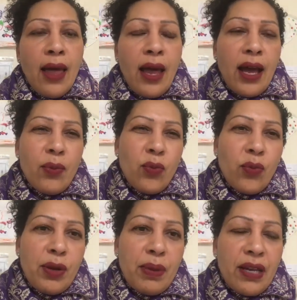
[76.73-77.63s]
And
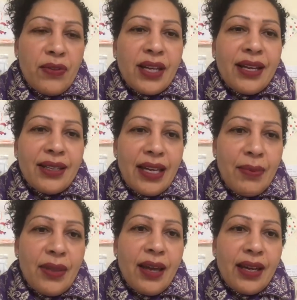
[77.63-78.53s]
we believe that
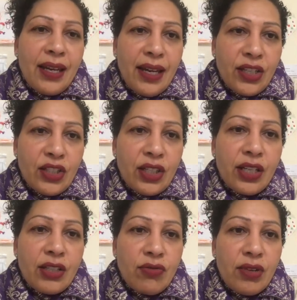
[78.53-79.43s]
keeping that connection
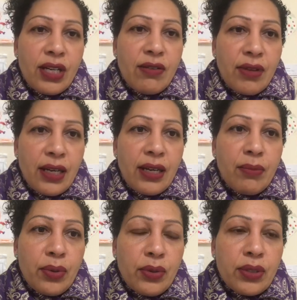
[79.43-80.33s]
is really, really
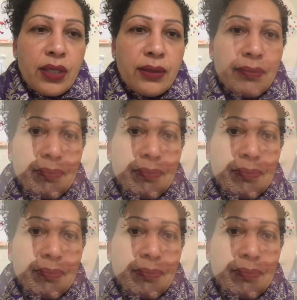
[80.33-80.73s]
important.